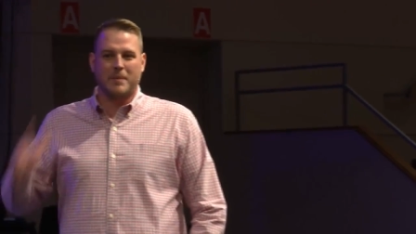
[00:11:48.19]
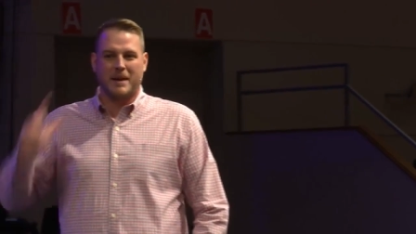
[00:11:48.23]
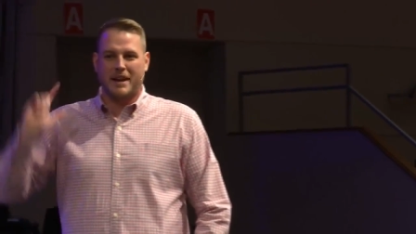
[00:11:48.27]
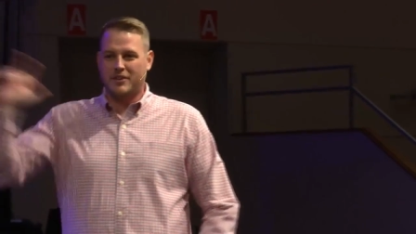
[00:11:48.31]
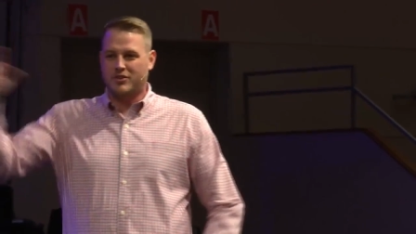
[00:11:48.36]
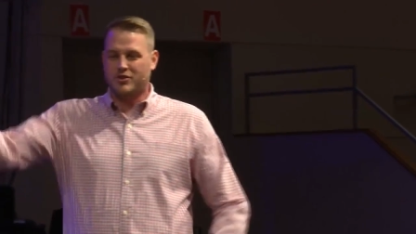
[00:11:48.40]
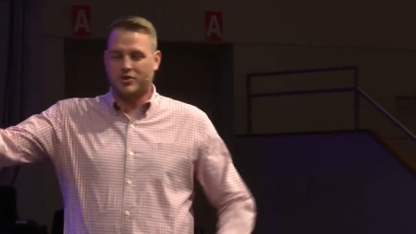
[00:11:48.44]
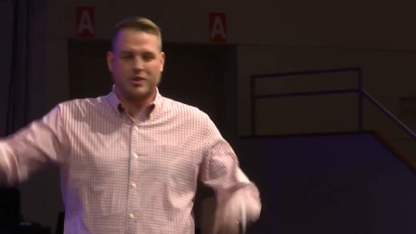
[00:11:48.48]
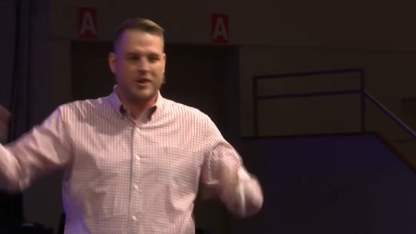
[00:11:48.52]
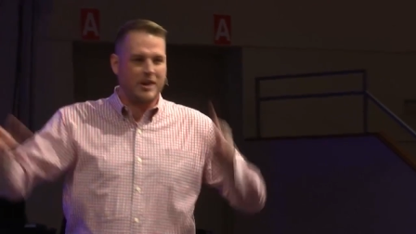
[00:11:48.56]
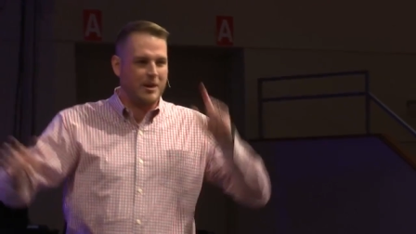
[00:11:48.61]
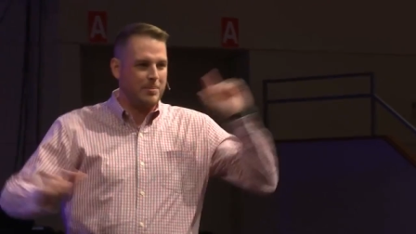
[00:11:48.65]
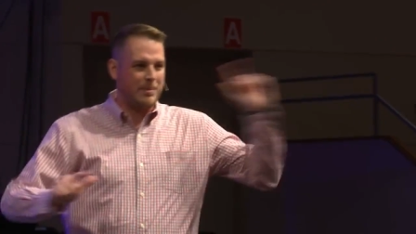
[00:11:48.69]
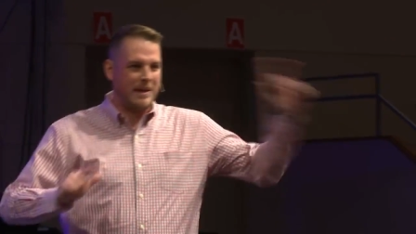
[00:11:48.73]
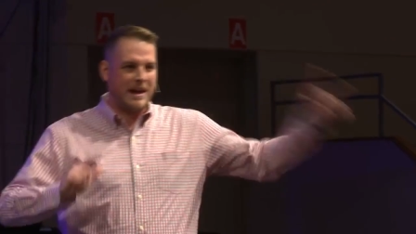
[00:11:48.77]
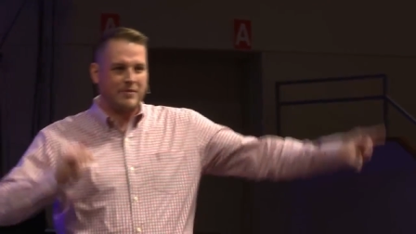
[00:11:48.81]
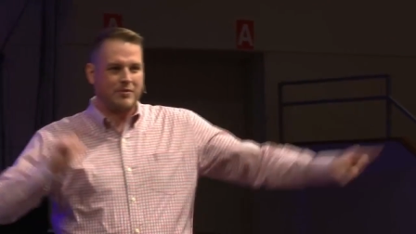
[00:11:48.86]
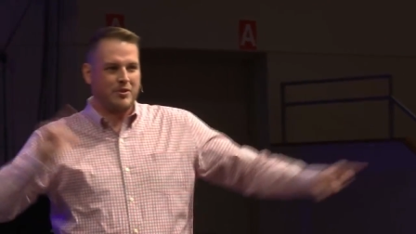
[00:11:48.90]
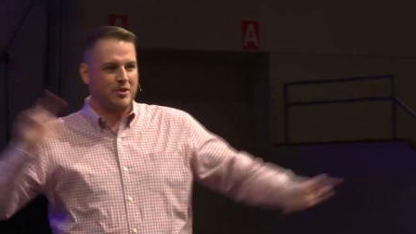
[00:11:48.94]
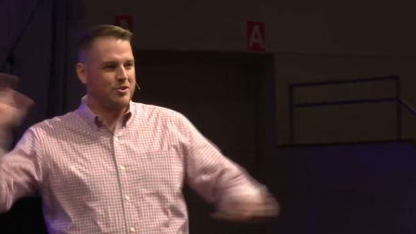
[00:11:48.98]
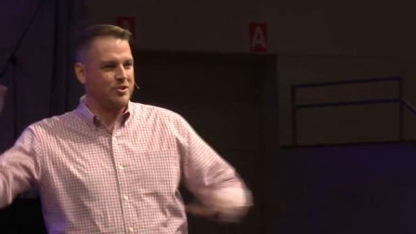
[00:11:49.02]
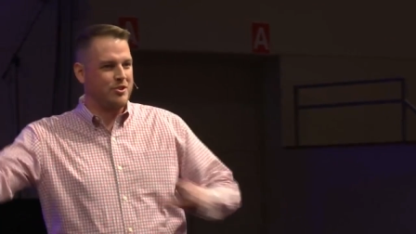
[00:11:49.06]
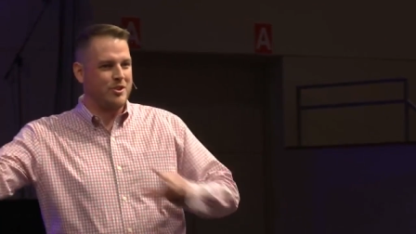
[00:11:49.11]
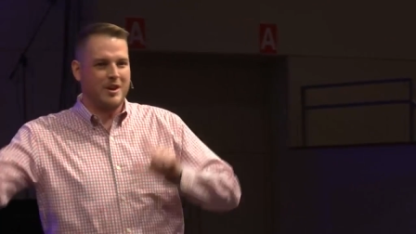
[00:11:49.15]
made trip
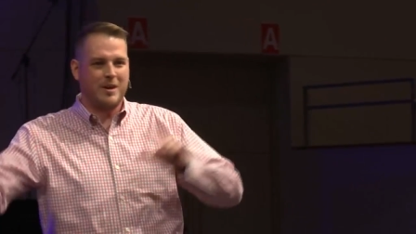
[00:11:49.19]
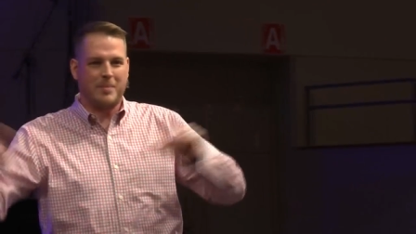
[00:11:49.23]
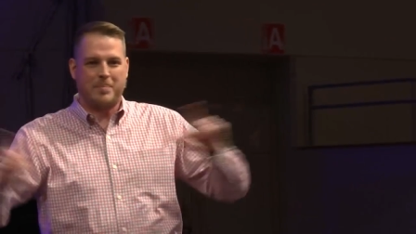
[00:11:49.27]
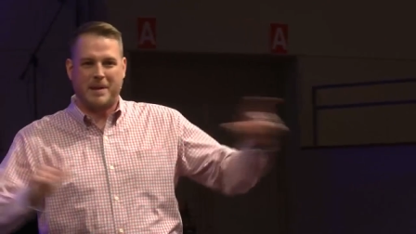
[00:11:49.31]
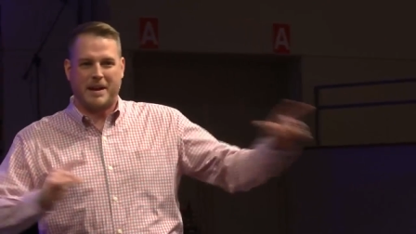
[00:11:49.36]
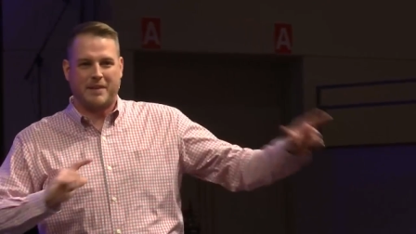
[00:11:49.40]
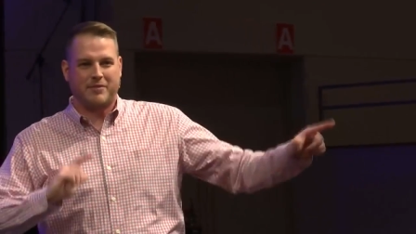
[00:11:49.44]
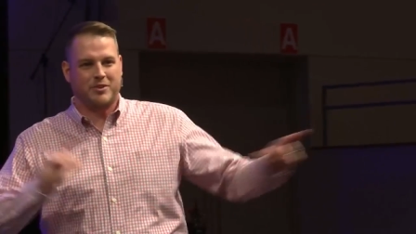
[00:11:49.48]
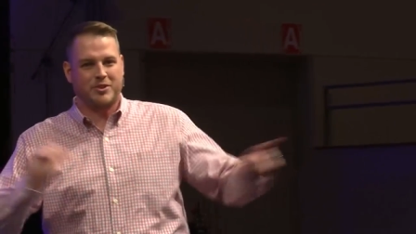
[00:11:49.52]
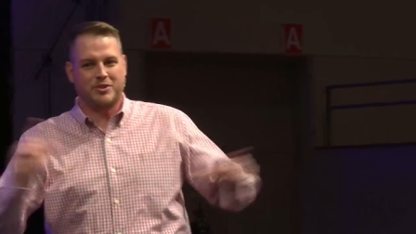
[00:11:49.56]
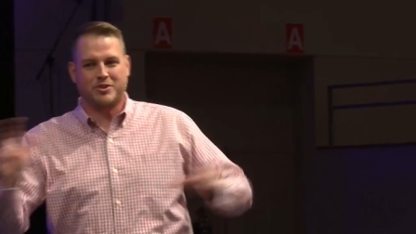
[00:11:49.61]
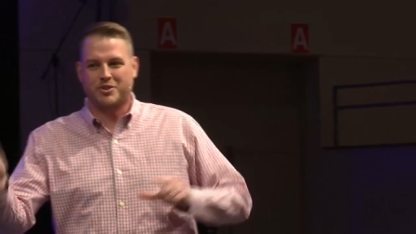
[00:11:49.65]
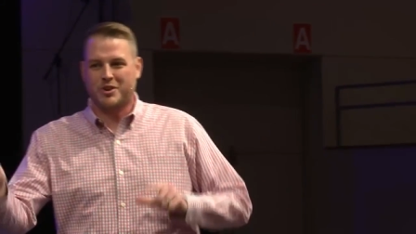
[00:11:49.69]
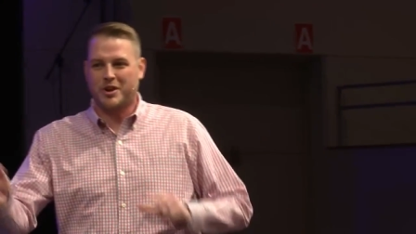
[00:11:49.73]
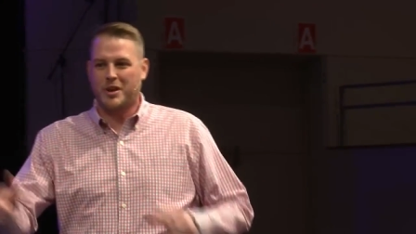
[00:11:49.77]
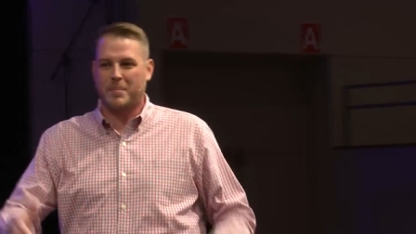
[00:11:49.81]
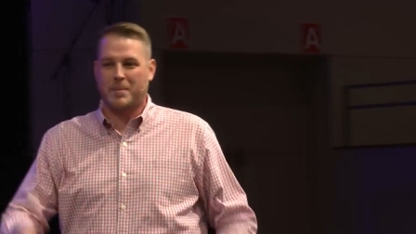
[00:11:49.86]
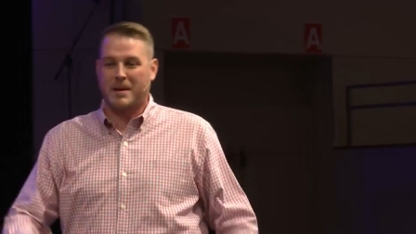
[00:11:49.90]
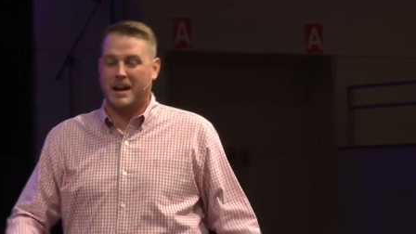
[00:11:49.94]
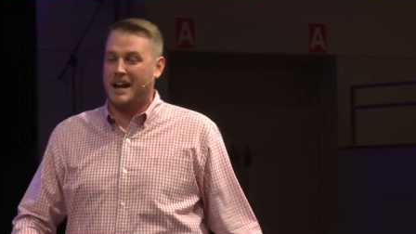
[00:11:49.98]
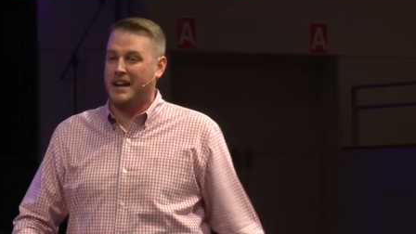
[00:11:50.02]
after trip after trip.